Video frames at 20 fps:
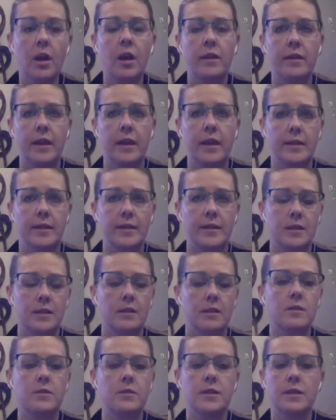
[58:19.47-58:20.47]
they can
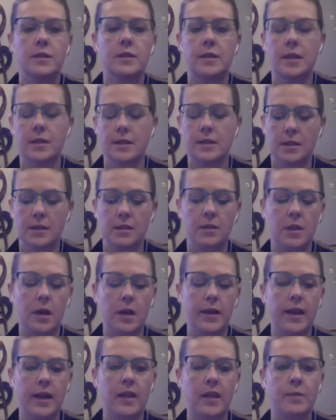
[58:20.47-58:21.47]
still use it, they can still
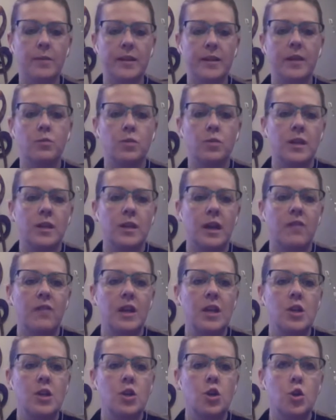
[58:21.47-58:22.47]
log in, but they wouldn't have
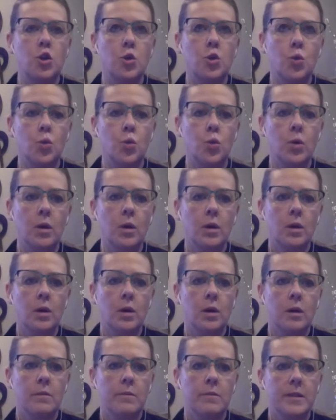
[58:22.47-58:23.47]
any new
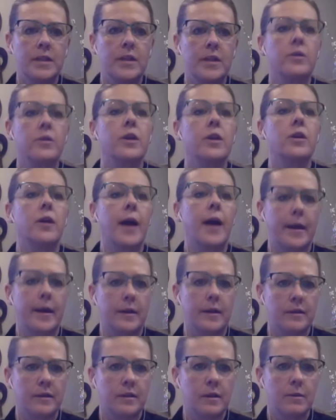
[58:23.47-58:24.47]
material
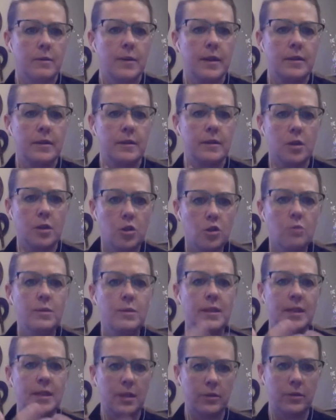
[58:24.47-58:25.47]
added, because the new
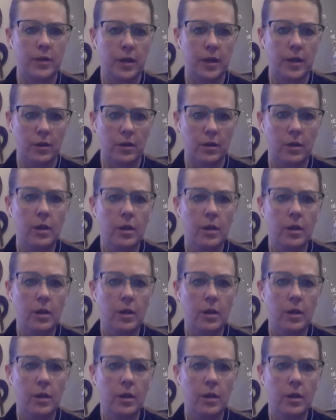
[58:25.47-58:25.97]
material,